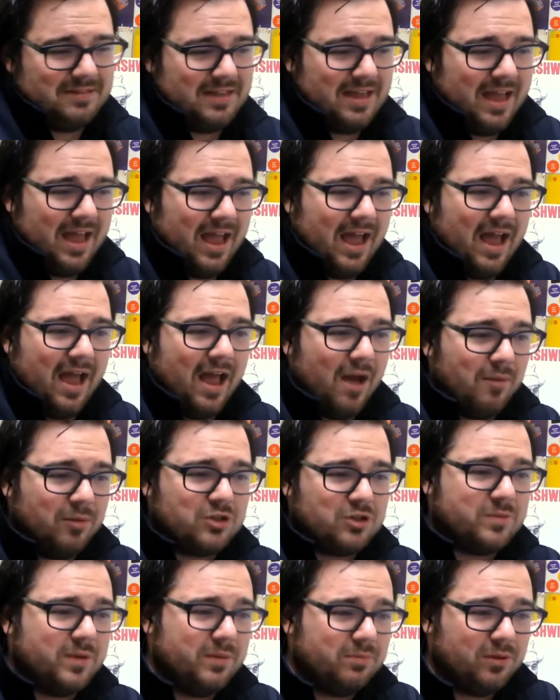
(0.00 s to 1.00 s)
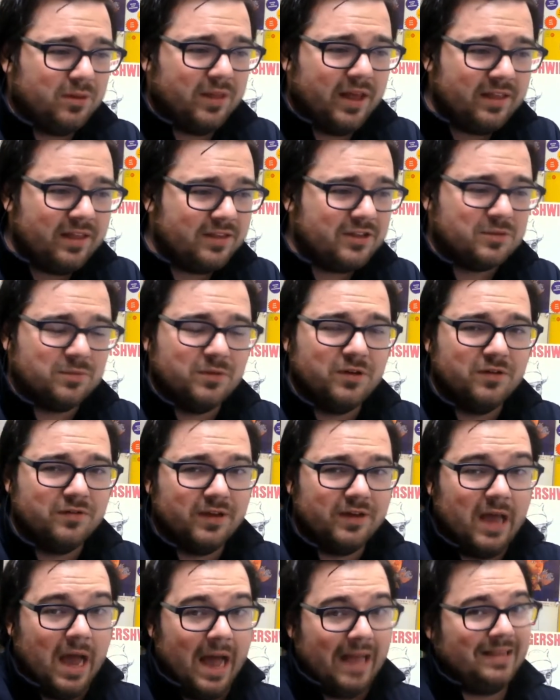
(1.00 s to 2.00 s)
how much people like this
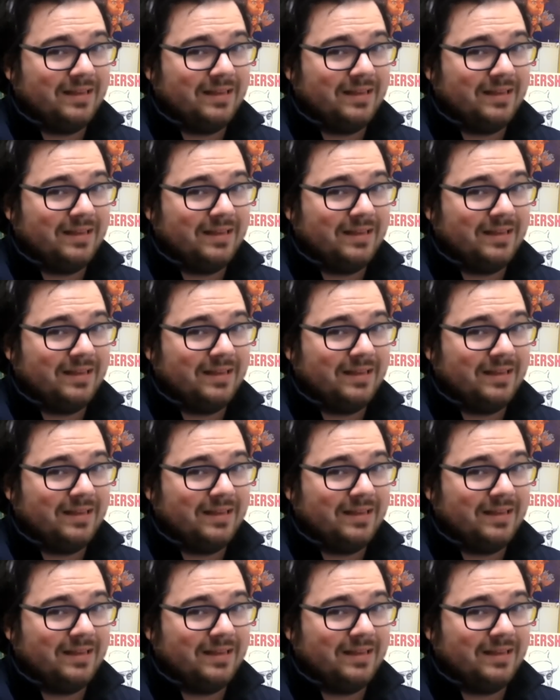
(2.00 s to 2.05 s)
movie. I